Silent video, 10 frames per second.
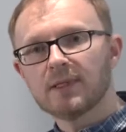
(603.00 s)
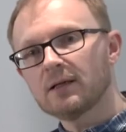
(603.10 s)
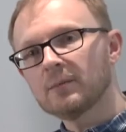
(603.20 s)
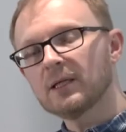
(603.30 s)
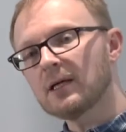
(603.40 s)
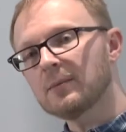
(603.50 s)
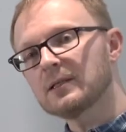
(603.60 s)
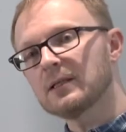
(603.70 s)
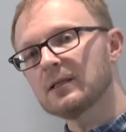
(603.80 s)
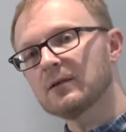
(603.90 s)
and I'll be happy
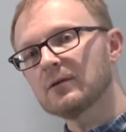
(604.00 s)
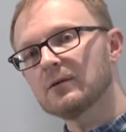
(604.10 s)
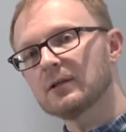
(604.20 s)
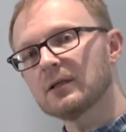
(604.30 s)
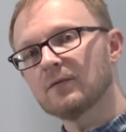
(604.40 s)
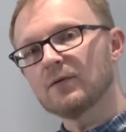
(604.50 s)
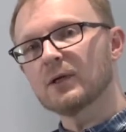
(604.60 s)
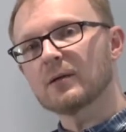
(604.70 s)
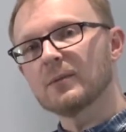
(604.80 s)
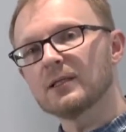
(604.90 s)
to take you through it and give you
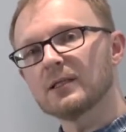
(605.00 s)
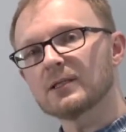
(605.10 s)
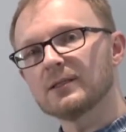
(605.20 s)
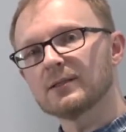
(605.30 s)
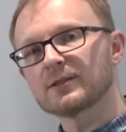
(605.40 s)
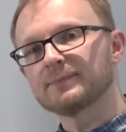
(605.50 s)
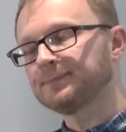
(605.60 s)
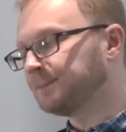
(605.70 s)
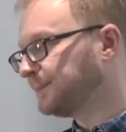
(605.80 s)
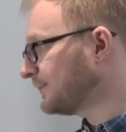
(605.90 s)
recommendations.
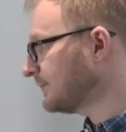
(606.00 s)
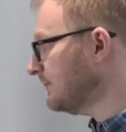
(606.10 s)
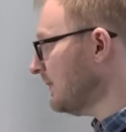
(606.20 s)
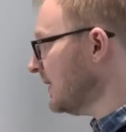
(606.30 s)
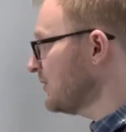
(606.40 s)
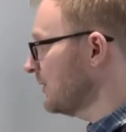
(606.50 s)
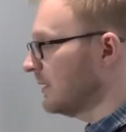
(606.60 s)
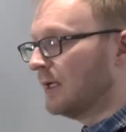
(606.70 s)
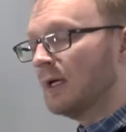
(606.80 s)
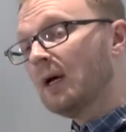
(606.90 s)

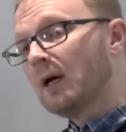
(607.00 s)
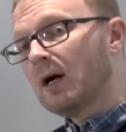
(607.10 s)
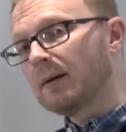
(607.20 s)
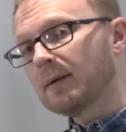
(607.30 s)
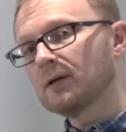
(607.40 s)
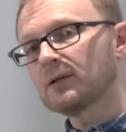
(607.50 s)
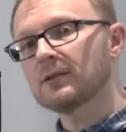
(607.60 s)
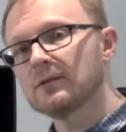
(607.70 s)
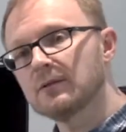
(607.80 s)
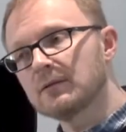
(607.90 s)
So I'm going
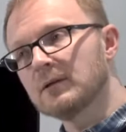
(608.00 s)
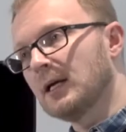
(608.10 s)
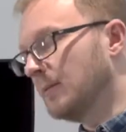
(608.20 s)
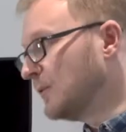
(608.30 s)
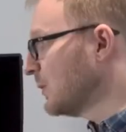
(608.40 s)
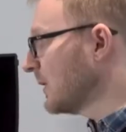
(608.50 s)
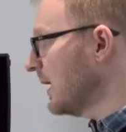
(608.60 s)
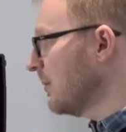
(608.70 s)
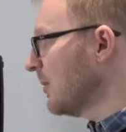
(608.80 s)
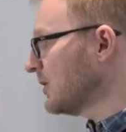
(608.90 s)
to do a
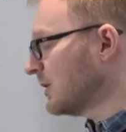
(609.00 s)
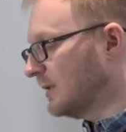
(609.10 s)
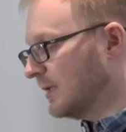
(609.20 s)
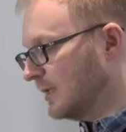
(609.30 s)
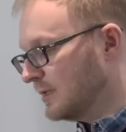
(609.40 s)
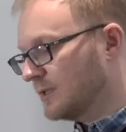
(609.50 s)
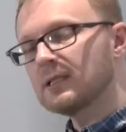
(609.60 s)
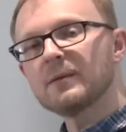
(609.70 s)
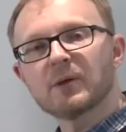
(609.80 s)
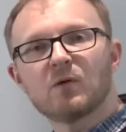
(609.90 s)
calibration that is
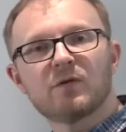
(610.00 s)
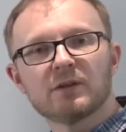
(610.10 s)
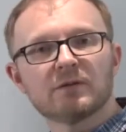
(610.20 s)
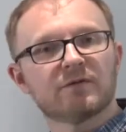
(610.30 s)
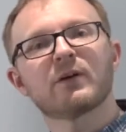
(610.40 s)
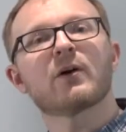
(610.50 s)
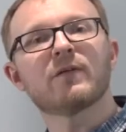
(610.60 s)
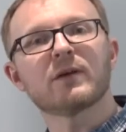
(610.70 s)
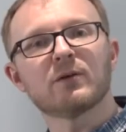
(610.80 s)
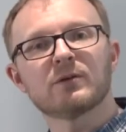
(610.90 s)
typical for
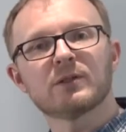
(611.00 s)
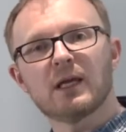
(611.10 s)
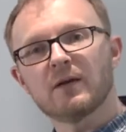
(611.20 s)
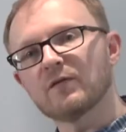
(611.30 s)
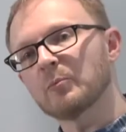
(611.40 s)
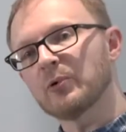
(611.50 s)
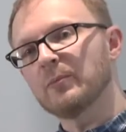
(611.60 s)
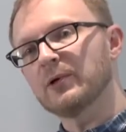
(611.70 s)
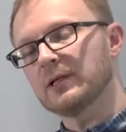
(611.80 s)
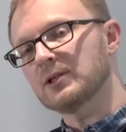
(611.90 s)
photographic use and for
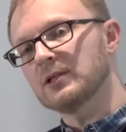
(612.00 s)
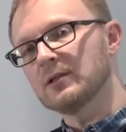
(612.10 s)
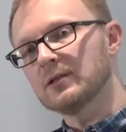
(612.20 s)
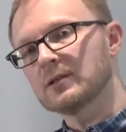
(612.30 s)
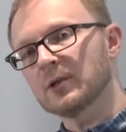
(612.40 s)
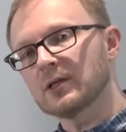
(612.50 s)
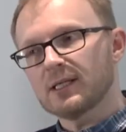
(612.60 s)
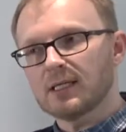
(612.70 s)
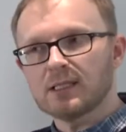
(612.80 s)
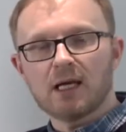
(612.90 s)
print production use, because
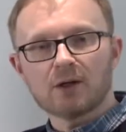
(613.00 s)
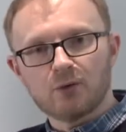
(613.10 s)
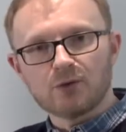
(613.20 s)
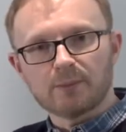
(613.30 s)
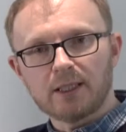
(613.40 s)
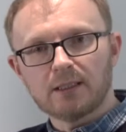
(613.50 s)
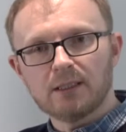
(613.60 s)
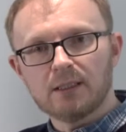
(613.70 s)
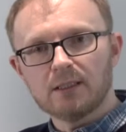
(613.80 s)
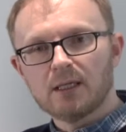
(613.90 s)
that's our core domain
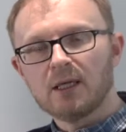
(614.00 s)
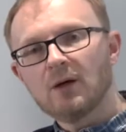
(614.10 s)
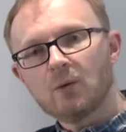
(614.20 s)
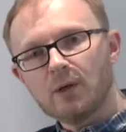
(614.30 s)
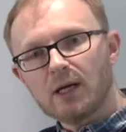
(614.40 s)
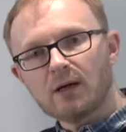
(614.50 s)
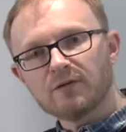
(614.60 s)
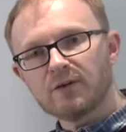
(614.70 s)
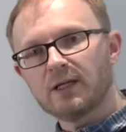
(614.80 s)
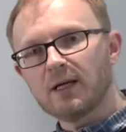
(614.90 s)
here. We are a
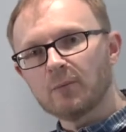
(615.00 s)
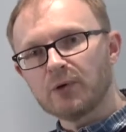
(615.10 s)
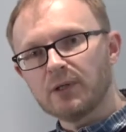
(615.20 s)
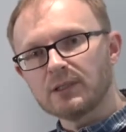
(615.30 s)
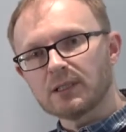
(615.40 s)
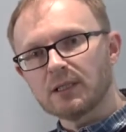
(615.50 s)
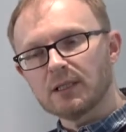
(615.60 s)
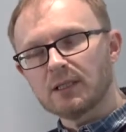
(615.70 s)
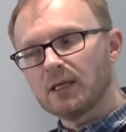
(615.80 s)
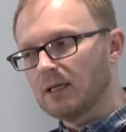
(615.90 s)
fine art print
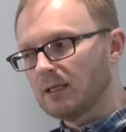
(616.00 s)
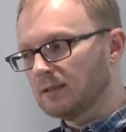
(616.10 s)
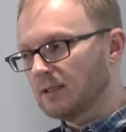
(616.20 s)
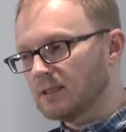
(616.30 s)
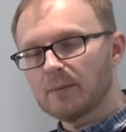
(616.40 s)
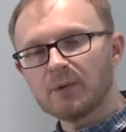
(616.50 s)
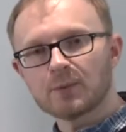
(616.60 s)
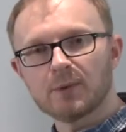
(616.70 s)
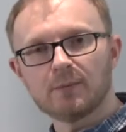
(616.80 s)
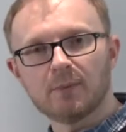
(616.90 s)

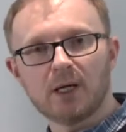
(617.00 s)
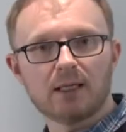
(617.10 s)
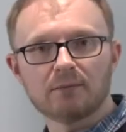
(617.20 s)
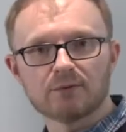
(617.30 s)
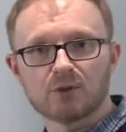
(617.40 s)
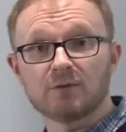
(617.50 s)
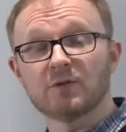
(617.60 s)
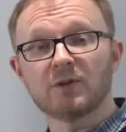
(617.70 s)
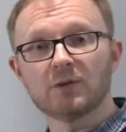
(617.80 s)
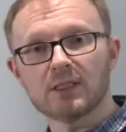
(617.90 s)
establishment by sort of
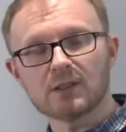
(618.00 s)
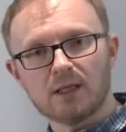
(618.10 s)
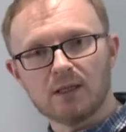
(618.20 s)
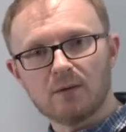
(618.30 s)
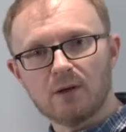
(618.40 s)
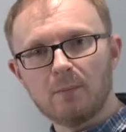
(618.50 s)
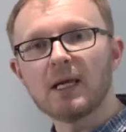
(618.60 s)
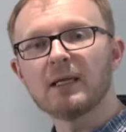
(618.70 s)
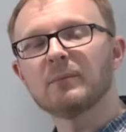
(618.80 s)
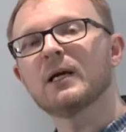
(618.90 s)
default. That's a
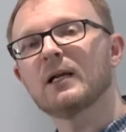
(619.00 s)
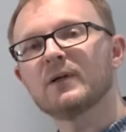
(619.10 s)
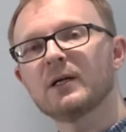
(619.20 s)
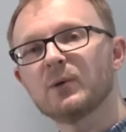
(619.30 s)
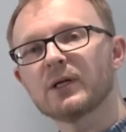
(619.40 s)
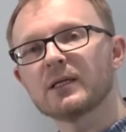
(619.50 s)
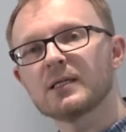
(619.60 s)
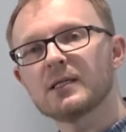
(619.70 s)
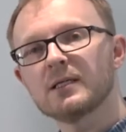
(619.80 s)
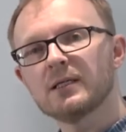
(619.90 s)
main part of our working
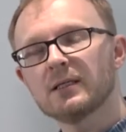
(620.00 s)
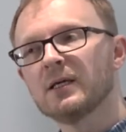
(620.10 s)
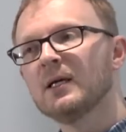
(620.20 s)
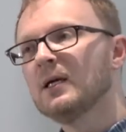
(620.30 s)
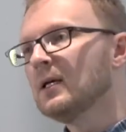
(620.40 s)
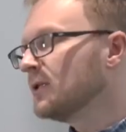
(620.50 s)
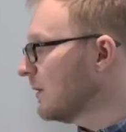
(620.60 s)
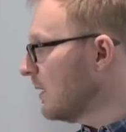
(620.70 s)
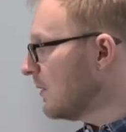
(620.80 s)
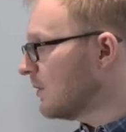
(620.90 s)
day here.
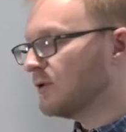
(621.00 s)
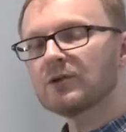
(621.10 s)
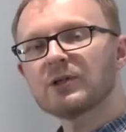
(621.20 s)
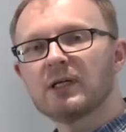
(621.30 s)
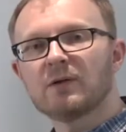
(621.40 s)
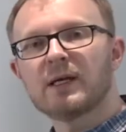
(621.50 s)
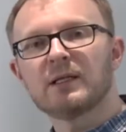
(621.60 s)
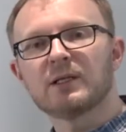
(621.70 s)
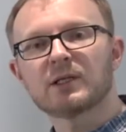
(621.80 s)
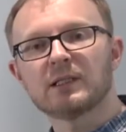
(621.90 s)
So I'll concentrate on that
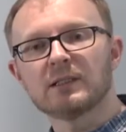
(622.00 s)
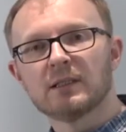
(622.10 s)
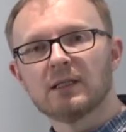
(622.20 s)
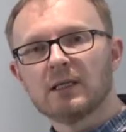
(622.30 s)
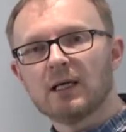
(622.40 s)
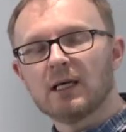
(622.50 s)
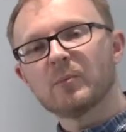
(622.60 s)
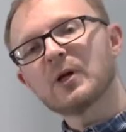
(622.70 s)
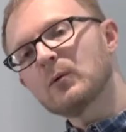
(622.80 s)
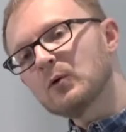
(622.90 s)
initially,
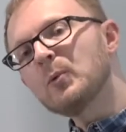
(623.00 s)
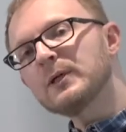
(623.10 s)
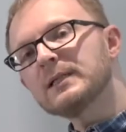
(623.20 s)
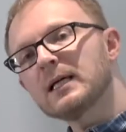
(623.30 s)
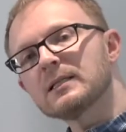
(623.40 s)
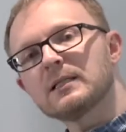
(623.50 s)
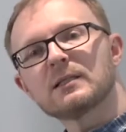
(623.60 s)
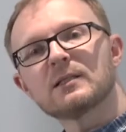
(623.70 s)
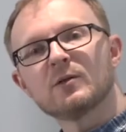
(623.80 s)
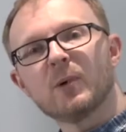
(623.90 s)
but I will point out
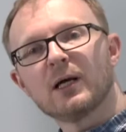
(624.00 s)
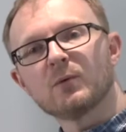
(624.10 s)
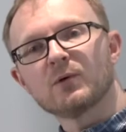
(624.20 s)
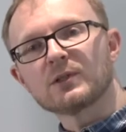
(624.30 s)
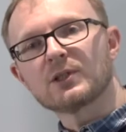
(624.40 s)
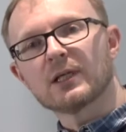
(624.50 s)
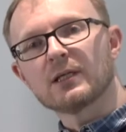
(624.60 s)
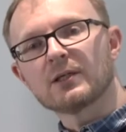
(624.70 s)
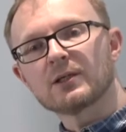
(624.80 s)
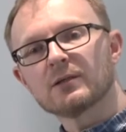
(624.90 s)
settings that you might want to
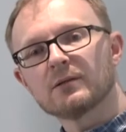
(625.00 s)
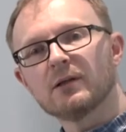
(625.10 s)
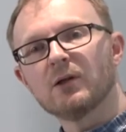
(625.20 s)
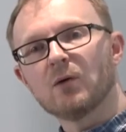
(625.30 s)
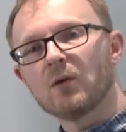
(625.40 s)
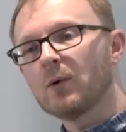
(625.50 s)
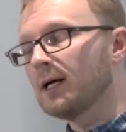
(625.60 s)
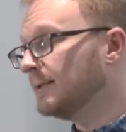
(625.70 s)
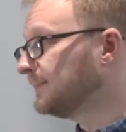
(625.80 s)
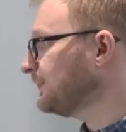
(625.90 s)
change along the
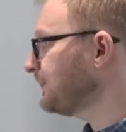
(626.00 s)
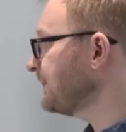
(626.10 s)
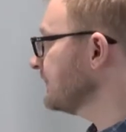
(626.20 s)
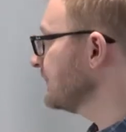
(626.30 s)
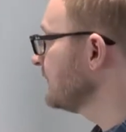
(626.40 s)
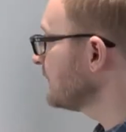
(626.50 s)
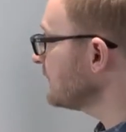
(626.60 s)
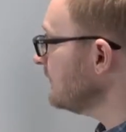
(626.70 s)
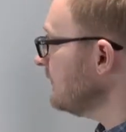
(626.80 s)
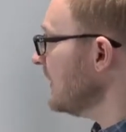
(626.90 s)
way.
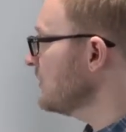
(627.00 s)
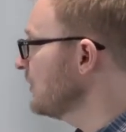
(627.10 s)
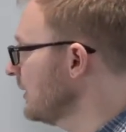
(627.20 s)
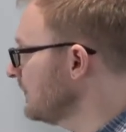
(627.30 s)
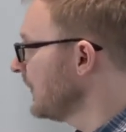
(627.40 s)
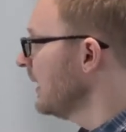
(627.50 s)
So